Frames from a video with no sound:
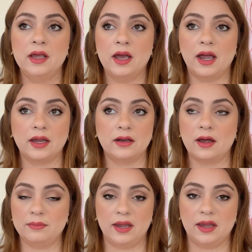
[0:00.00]
I
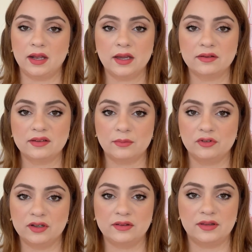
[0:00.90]
cannot make any
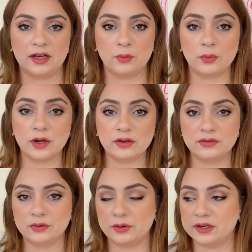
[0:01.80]
assumptions that it
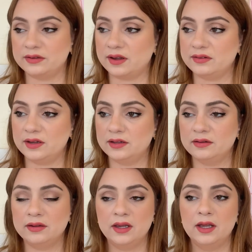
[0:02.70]
works or it
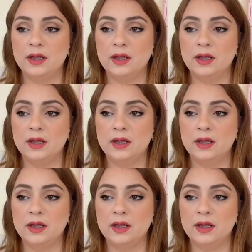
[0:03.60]
doesn't